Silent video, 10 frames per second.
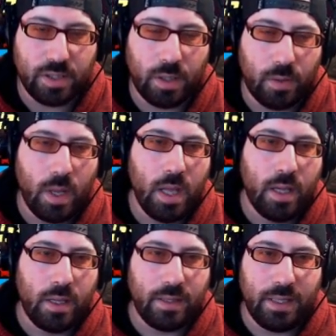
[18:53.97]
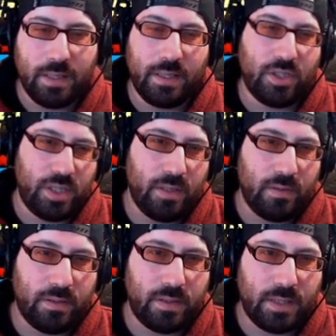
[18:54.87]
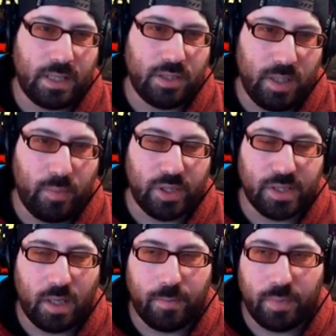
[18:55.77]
So the, the shields that she puts up